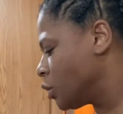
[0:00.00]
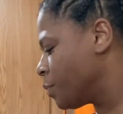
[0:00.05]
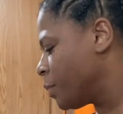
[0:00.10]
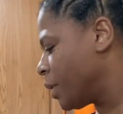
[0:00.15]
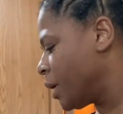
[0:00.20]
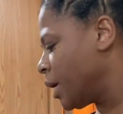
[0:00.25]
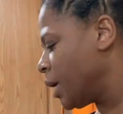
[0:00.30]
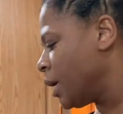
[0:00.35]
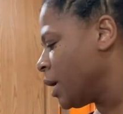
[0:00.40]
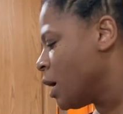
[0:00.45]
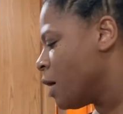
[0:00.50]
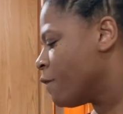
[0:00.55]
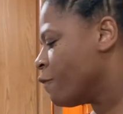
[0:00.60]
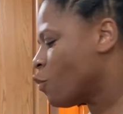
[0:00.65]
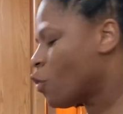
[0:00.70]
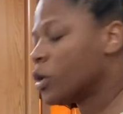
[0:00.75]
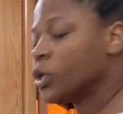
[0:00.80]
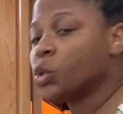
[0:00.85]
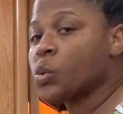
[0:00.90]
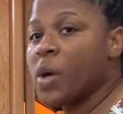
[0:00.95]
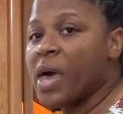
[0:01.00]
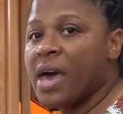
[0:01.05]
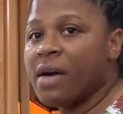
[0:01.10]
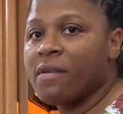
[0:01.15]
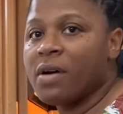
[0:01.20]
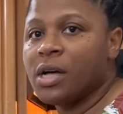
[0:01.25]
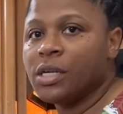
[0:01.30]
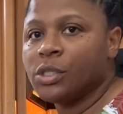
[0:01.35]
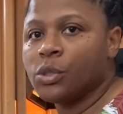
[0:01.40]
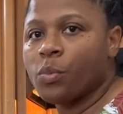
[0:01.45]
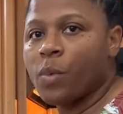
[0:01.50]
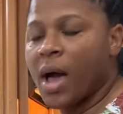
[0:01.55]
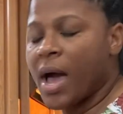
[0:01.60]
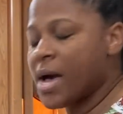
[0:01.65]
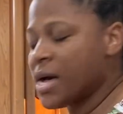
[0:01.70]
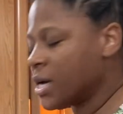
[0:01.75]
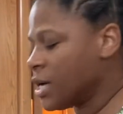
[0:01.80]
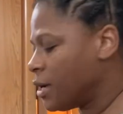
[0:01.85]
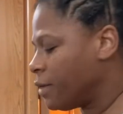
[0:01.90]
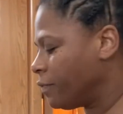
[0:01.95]
but for a 1200
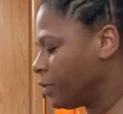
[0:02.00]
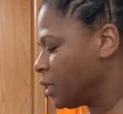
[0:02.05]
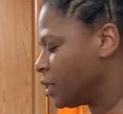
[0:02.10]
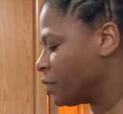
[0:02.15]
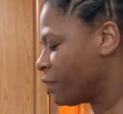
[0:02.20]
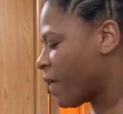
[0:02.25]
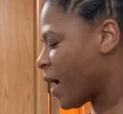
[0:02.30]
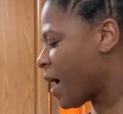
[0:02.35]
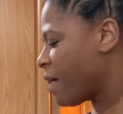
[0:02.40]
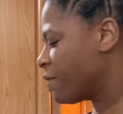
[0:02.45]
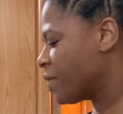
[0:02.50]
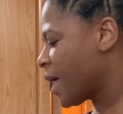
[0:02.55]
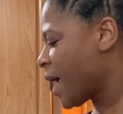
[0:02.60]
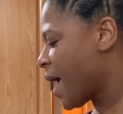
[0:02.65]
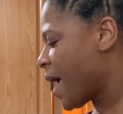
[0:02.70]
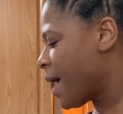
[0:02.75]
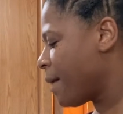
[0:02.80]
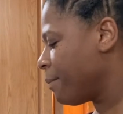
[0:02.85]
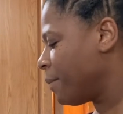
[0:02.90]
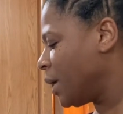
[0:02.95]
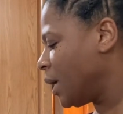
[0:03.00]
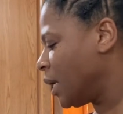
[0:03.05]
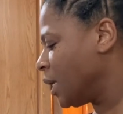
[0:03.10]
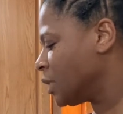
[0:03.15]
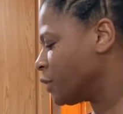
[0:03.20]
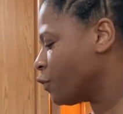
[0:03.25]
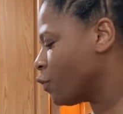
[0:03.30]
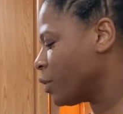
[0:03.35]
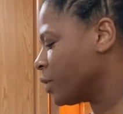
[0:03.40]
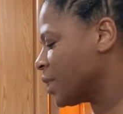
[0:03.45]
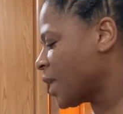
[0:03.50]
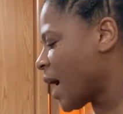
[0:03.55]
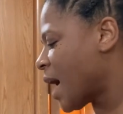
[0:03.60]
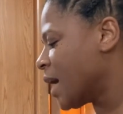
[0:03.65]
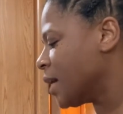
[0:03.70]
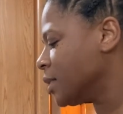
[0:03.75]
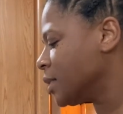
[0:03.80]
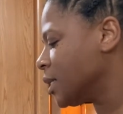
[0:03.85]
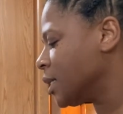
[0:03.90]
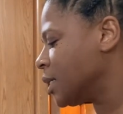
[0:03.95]
watt oven is five and a half minutes, for a
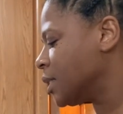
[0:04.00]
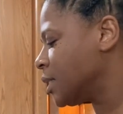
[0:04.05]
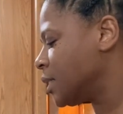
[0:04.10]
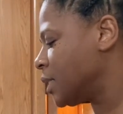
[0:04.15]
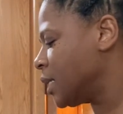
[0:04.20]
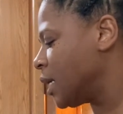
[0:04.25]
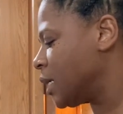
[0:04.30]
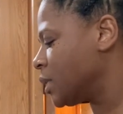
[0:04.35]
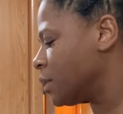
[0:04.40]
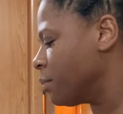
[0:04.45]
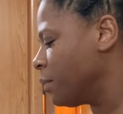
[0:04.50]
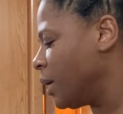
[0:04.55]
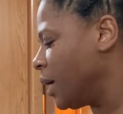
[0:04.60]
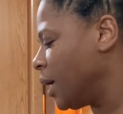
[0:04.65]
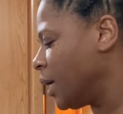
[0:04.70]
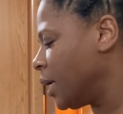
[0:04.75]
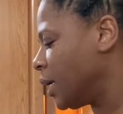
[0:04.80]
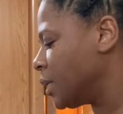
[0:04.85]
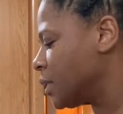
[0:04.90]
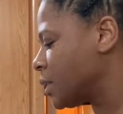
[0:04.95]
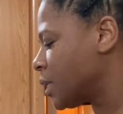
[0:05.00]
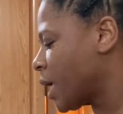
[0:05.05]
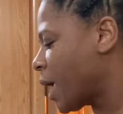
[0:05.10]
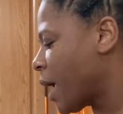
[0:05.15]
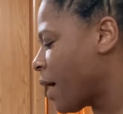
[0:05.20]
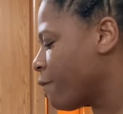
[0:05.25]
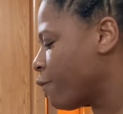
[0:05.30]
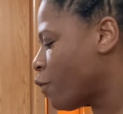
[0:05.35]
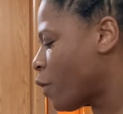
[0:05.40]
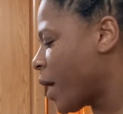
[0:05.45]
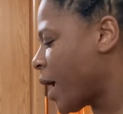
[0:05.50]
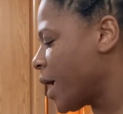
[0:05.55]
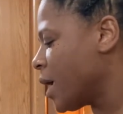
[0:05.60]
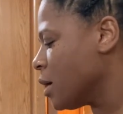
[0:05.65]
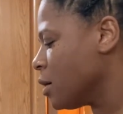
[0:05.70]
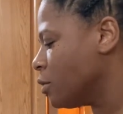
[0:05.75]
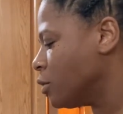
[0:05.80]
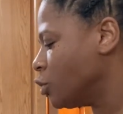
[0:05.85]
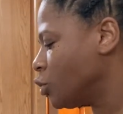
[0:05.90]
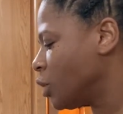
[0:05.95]
thousand is six minutes, and for
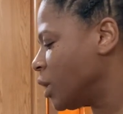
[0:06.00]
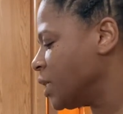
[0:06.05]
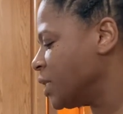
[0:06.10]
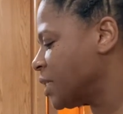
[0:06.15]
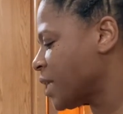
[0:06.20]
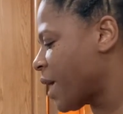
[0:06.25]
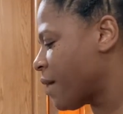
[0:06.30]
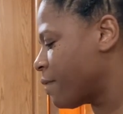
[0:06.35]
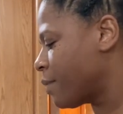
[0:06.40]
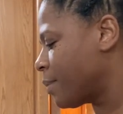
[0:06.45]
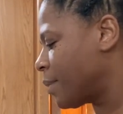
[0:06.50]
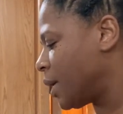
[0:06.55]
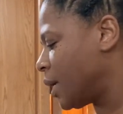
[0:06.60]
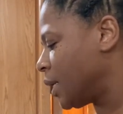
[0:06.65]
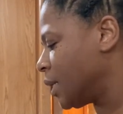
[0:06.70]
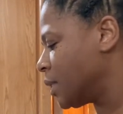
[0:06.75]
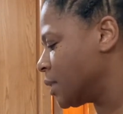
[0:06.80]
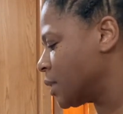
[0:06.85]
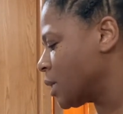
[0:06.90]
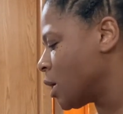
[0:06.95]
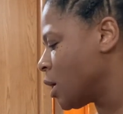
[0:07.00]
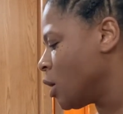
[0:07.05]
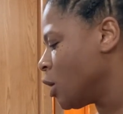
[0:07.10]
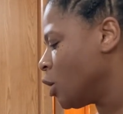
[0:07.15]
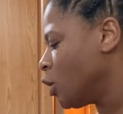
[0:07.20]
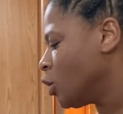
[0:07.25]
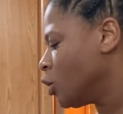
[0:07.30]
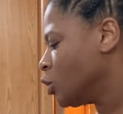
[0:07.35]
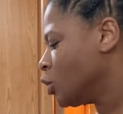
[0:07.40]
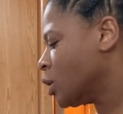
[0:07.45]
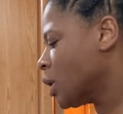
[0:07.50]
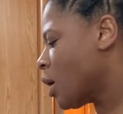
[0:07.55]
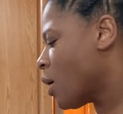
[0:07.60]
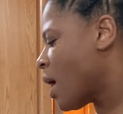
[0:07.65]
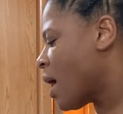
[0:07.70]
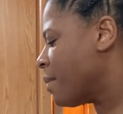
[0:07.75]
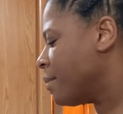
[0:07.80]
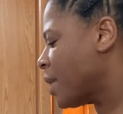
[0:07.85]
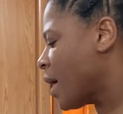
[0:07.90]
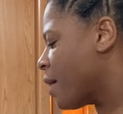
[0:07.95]
800 is seven minutes. So
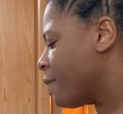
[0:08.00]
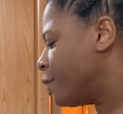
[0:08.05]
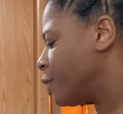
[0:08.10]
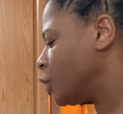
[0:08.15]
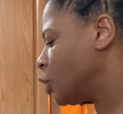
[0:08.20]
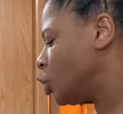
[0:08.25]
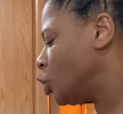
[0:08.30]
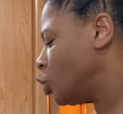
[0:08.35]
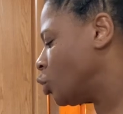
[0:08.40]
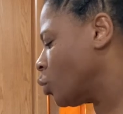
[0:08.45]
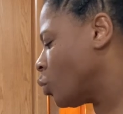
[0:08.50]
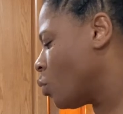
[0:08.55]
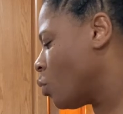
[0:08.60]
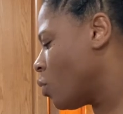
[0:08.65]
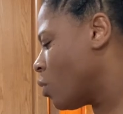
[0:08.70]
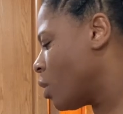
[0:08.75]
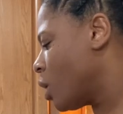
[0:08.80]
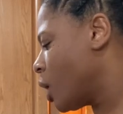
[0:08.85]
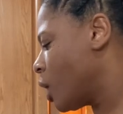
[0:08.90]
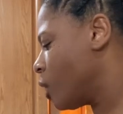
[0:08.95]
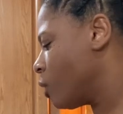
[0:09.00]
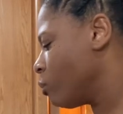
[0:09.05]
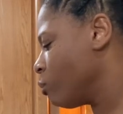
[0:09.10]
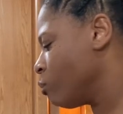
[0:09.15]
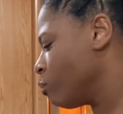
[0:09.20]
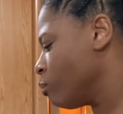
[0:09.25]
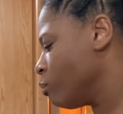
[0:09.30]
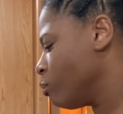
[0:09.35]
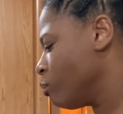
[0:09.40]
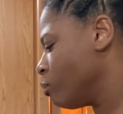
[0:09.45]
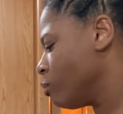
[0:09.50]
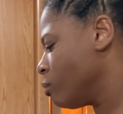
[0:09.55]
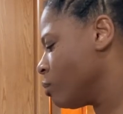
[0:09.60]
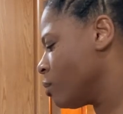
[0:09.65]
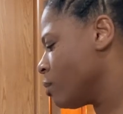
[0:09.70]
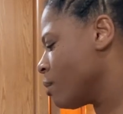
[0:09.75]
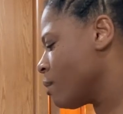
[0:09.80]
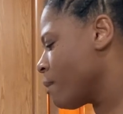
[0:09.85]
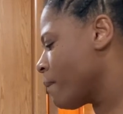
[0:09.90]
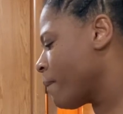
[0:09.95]
I'm not for sure.
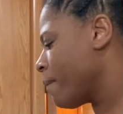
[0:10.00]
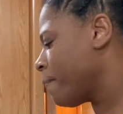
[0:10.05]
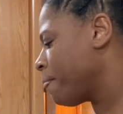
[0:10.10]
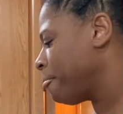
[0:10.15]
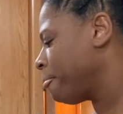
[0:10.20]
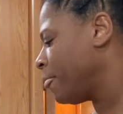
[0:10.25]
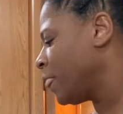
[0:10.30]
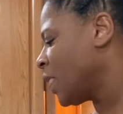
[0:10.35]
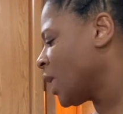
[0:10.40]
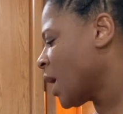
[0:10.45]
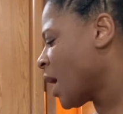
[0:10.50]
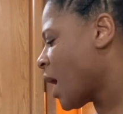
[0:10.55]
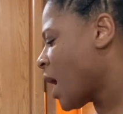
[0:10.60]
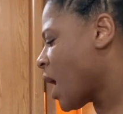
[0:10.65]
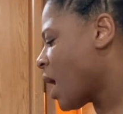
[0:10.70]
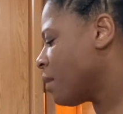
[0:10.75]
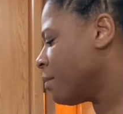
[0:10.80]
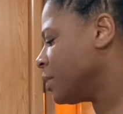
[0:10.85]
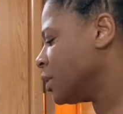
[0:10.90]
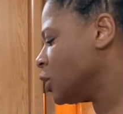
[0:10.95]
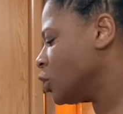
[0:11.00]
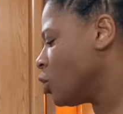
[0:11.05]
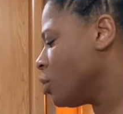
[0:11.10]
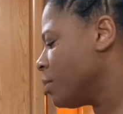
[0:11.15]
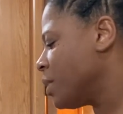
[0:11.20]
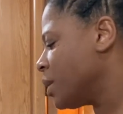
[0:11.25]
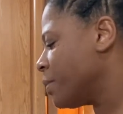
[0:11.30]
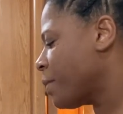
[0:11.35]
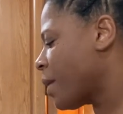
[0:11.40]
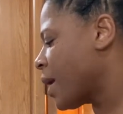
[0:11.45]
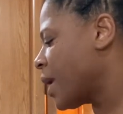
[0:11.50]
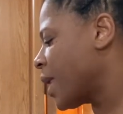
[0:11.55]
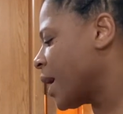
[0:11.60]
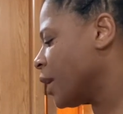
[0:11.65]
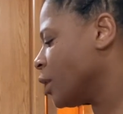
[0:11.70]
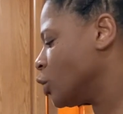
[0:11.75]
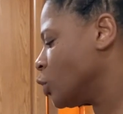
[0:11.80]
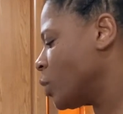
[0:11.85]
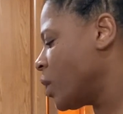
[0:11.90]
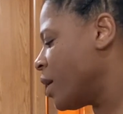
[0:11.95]
Mm, I'm assuming it's probably
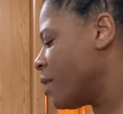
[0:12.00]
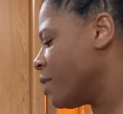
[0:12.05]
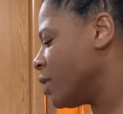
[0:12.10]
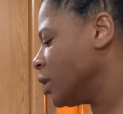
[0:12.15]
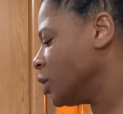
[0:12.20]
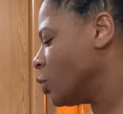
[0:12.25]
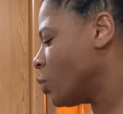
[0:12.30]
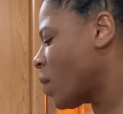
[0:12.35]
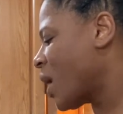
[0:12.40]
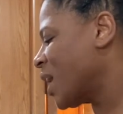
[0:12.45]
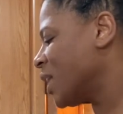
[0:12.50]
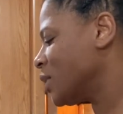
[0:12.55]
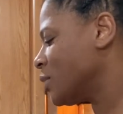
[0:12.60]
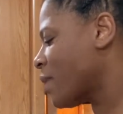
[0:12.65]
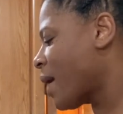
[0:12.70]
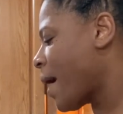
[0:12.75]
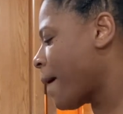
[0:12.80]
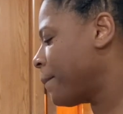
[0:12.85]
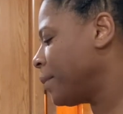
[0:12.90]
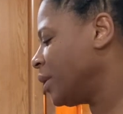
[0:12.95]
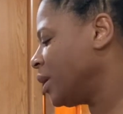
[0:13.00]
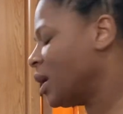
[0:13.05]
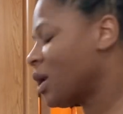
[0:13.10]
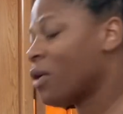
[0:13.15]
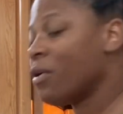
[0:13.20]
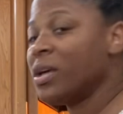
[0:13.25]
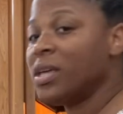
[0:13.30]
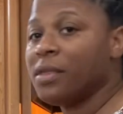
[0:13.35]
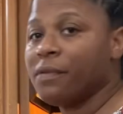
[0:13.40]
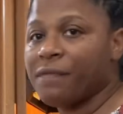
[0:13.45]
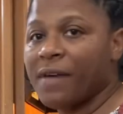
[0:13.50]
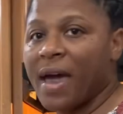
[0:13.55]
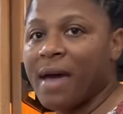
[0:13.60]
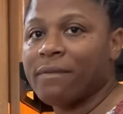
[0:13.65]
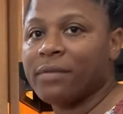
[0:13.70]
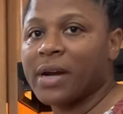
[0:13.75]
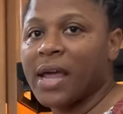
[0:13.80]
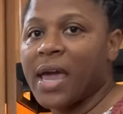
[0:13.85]
like a 1200 watt. So I put it on either five and a